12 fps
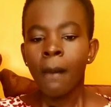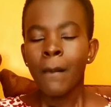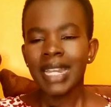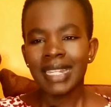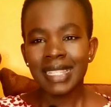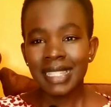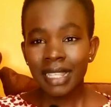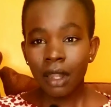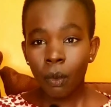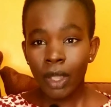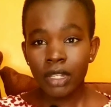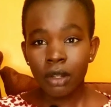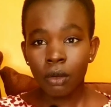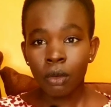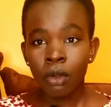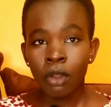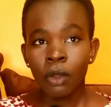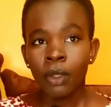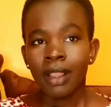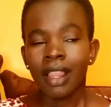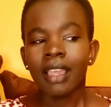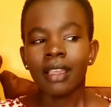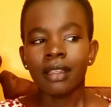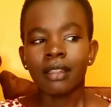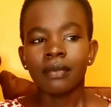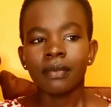but it's still quite low. Like